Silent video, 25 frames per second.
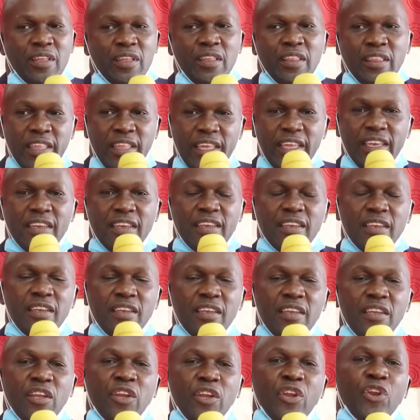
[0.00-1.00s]

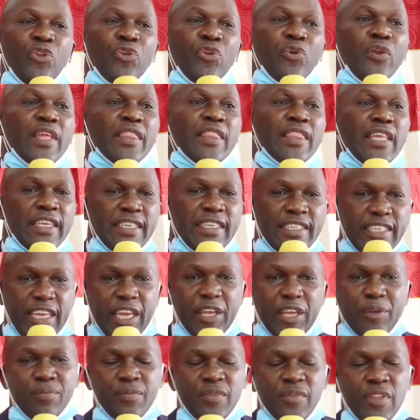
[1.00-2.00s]
Then, during that
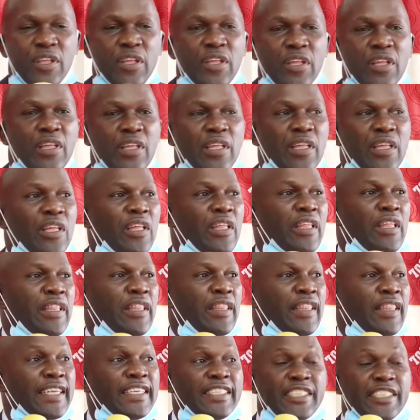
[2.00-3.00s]
time,
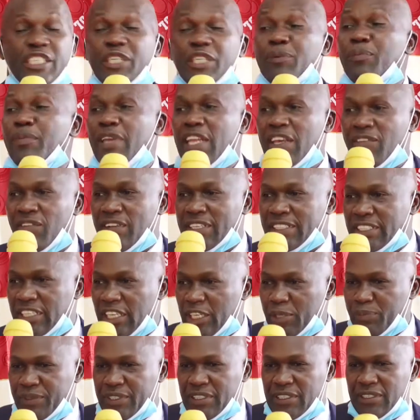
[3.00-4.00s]
that team never
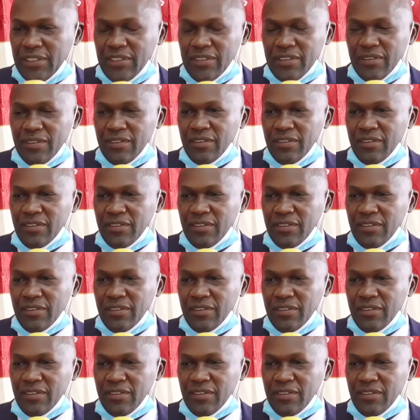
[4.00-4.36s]
slept.